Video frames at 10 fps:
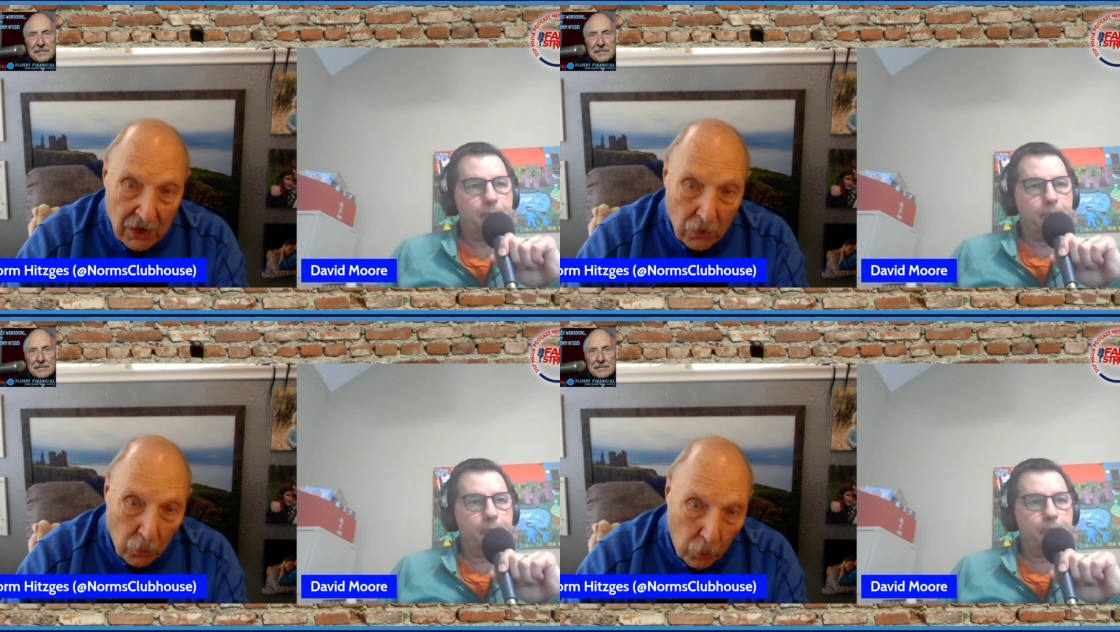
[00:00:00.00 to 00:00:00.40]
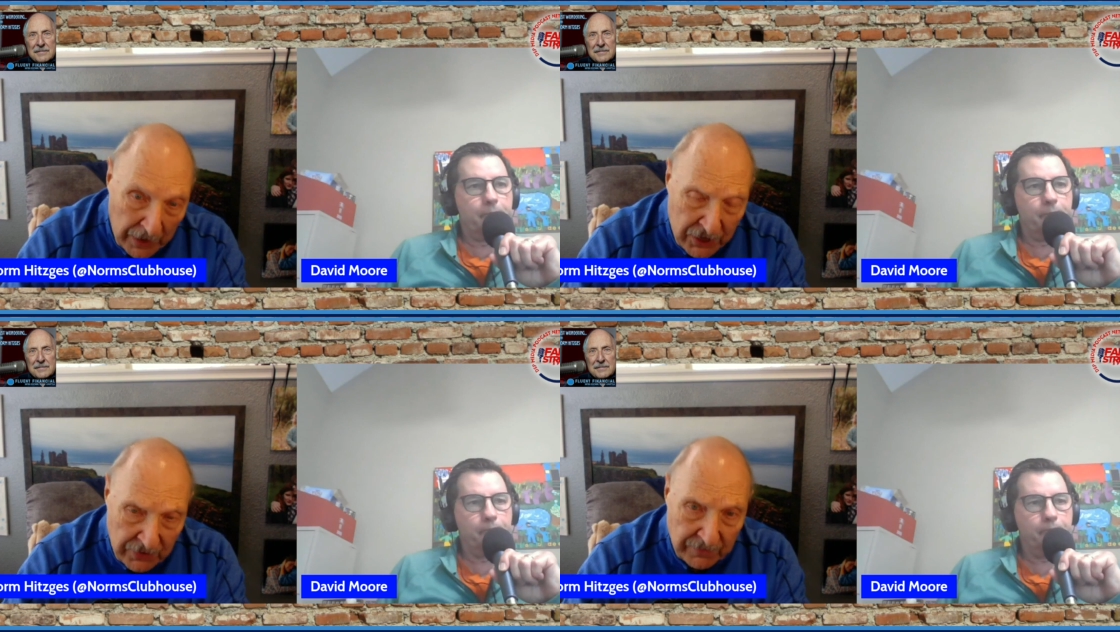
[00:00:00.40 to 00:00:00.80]

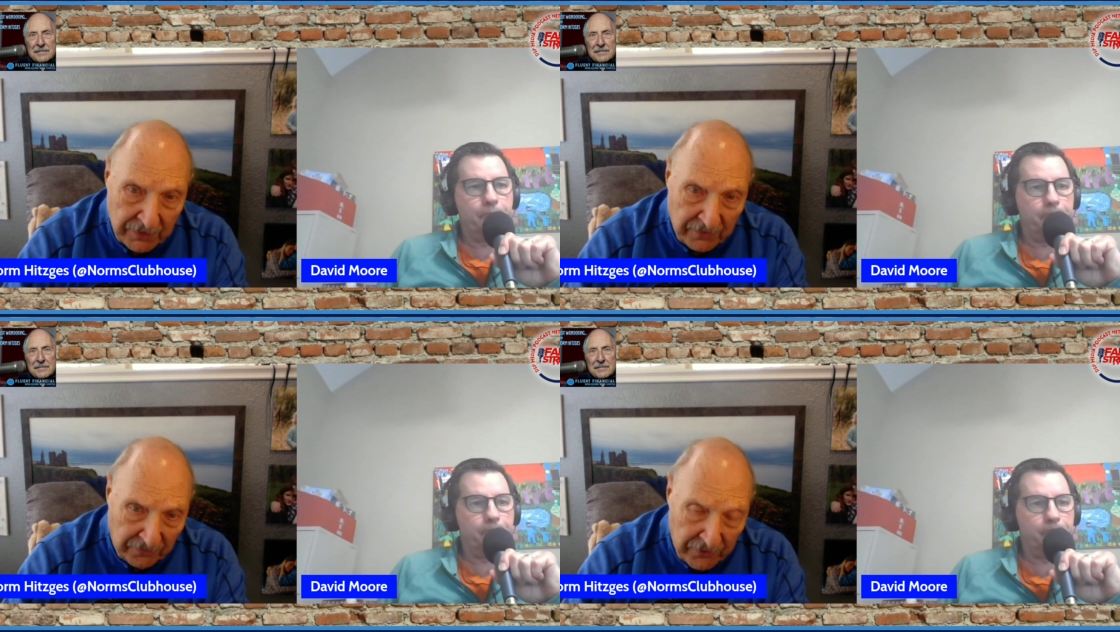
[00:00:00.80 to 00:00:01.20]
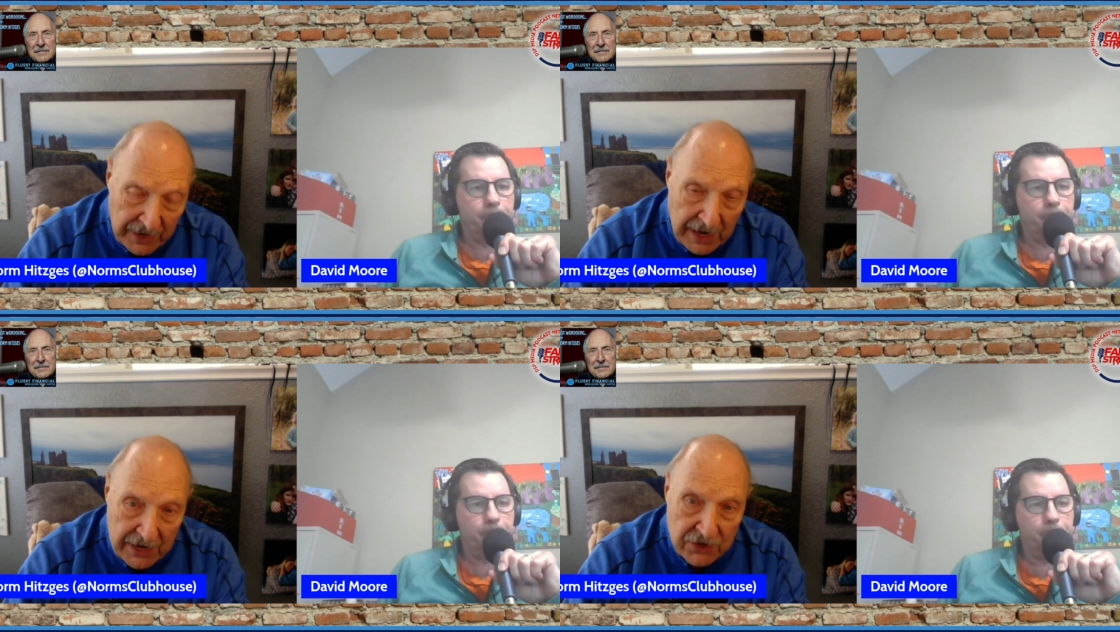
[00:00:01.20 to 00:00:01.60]
Speaker 1: which of the free
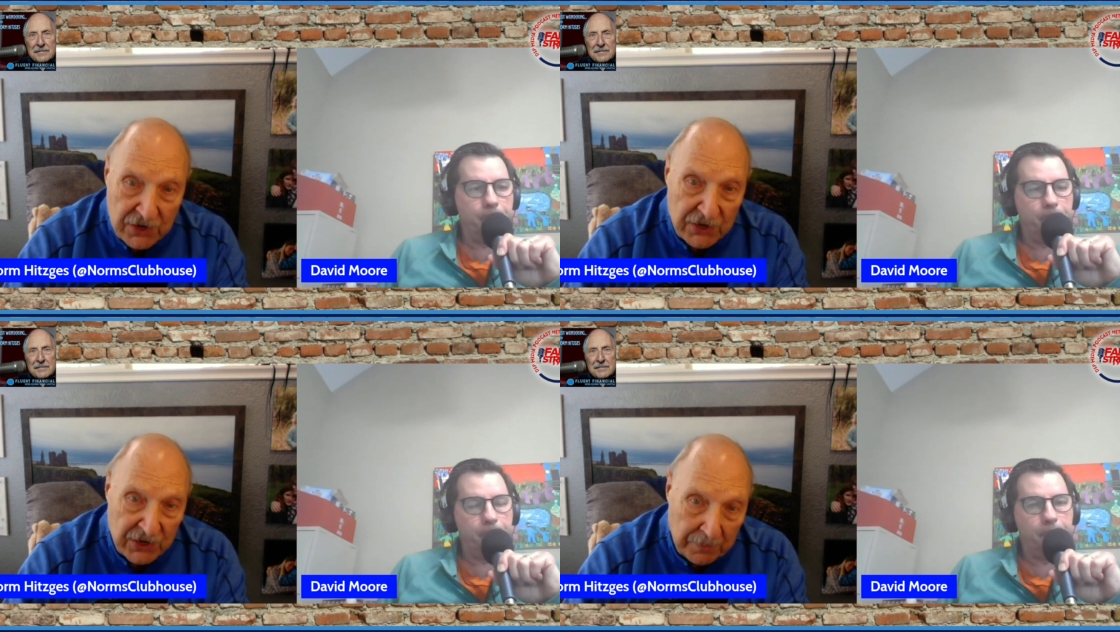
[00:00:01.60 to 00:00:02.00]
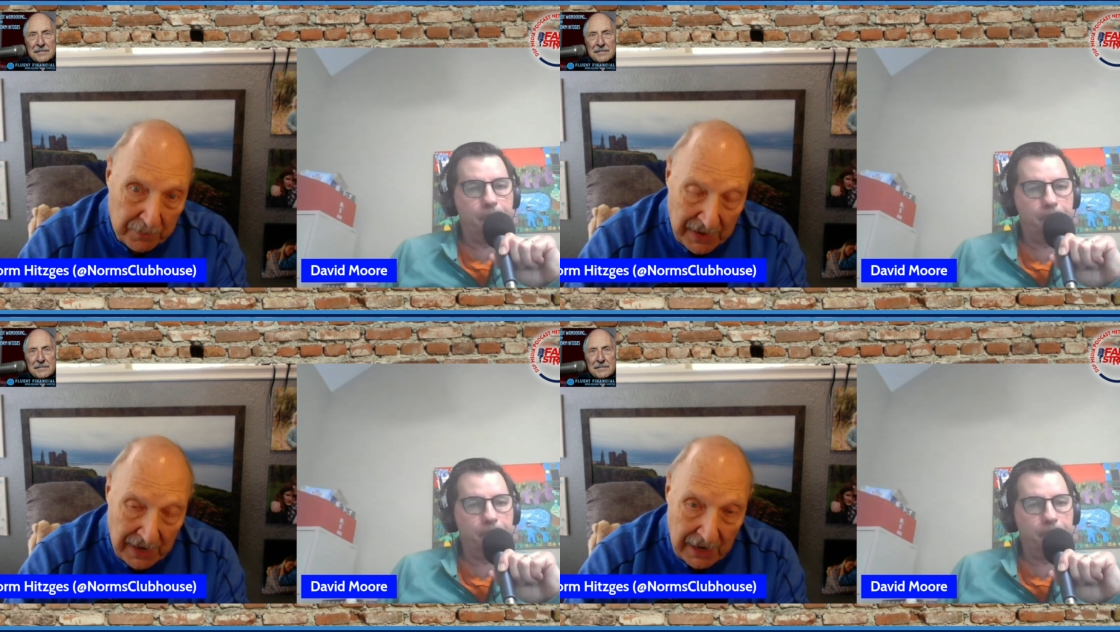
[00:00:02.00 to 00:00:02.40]
agents to
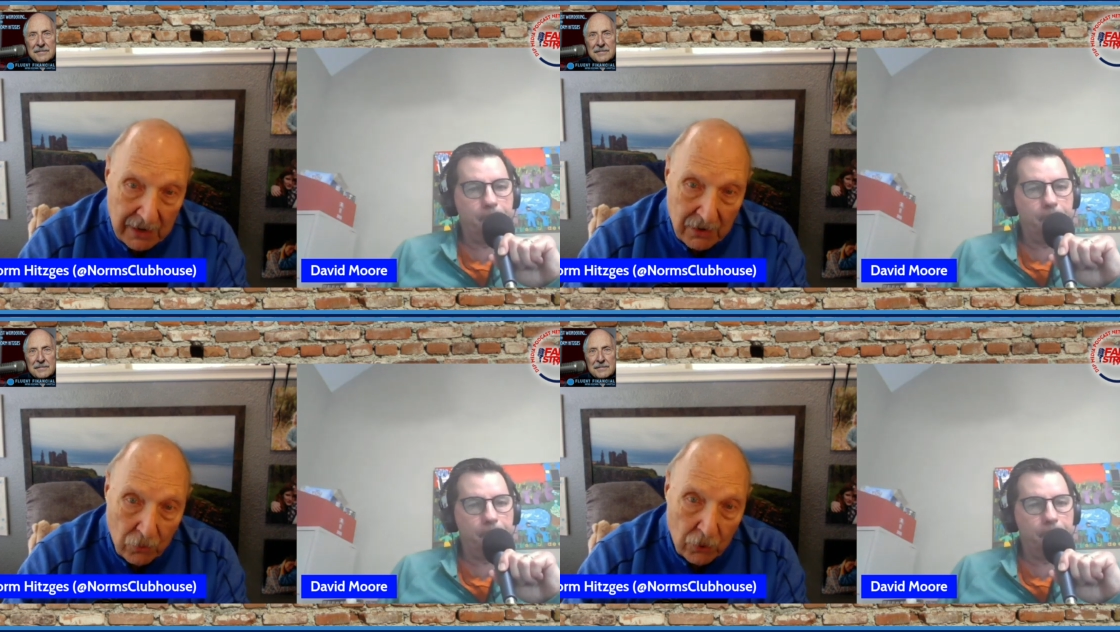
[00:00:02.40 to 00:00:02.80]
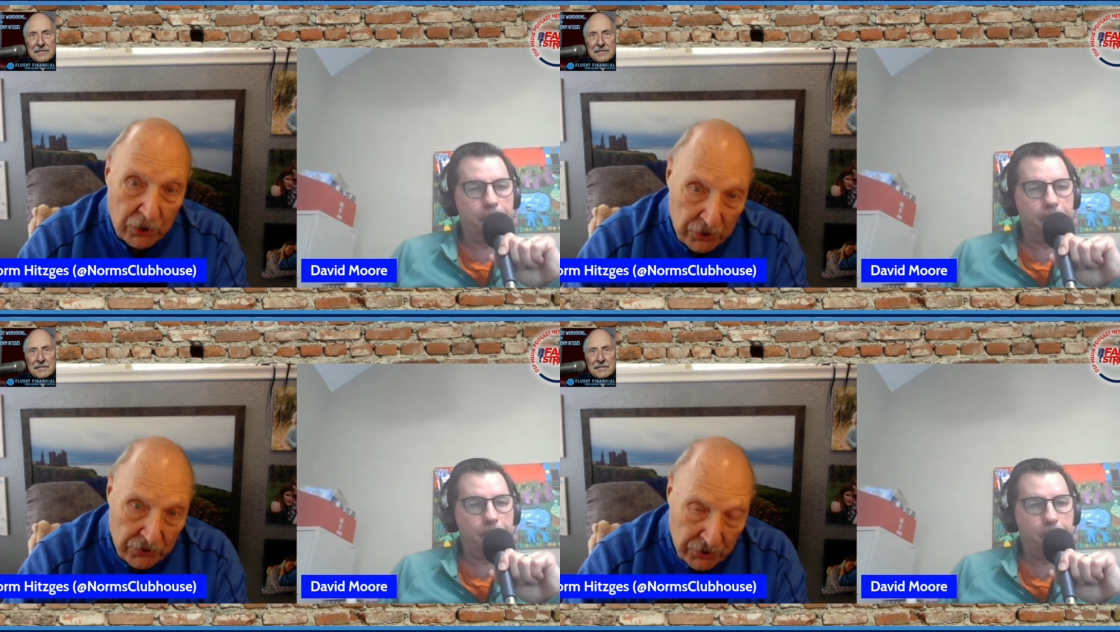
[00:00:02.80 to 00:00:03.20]
be would
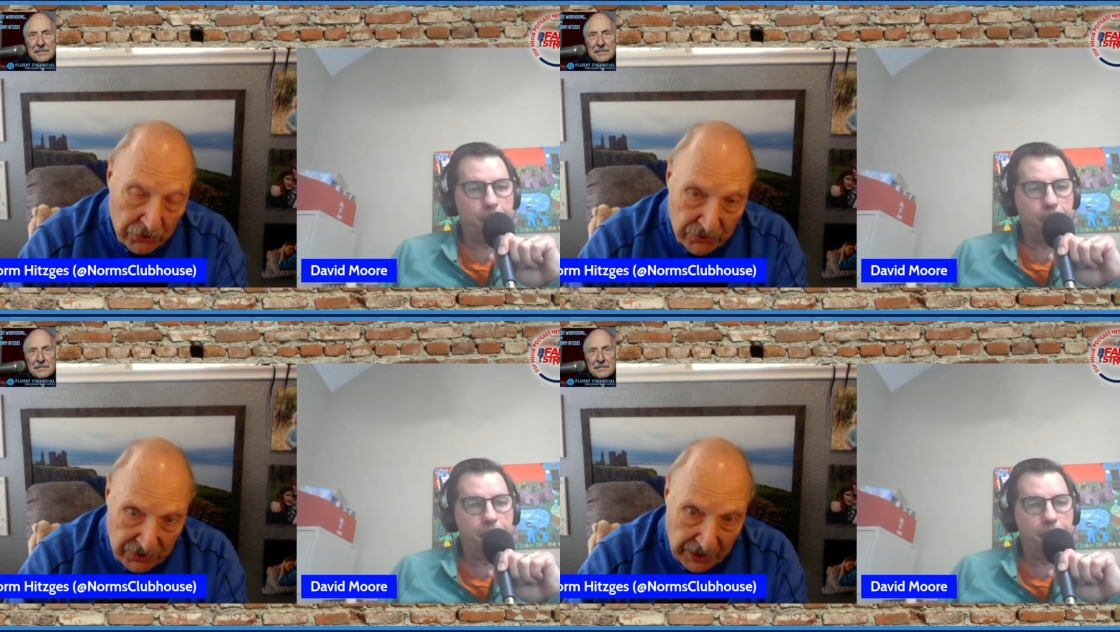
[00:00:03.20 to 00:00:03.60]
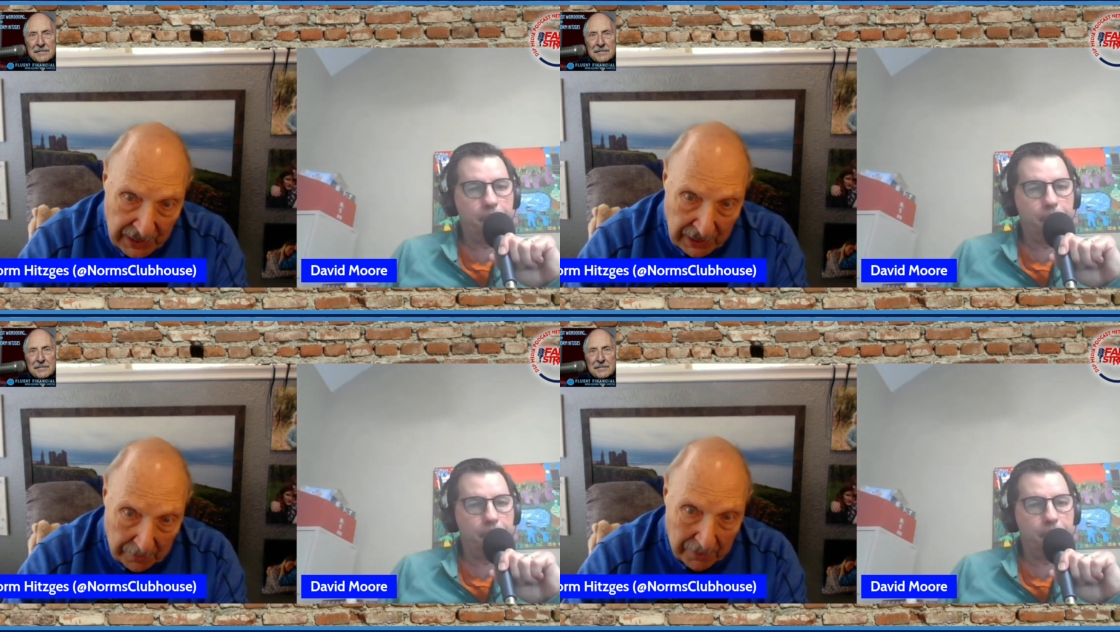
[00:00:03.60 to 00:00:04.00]
you choose to
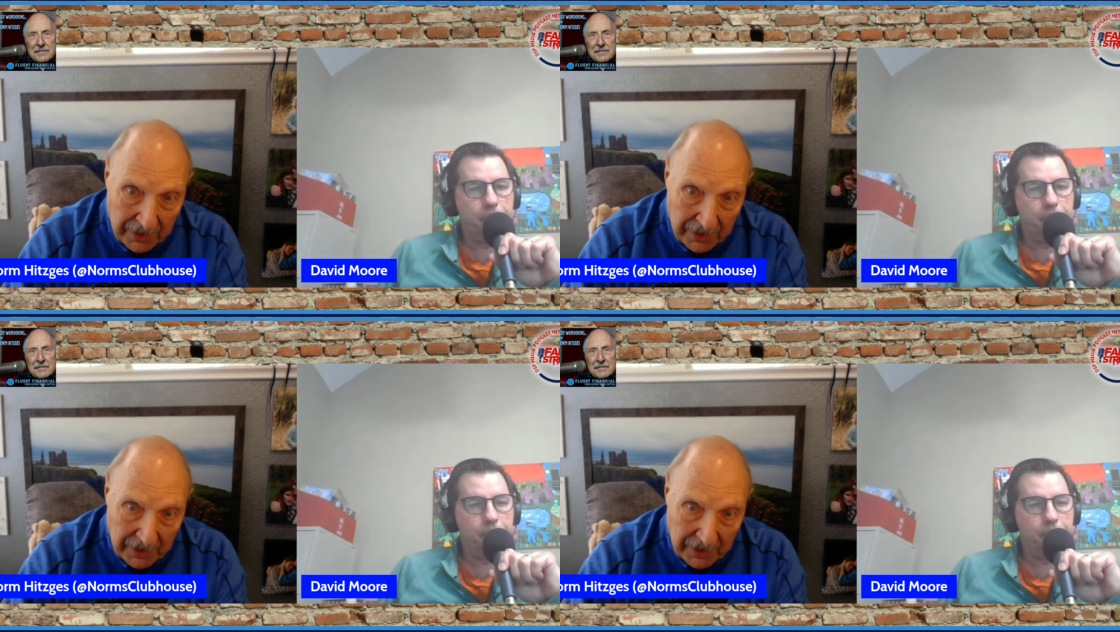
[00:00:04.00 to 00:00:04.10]
keep?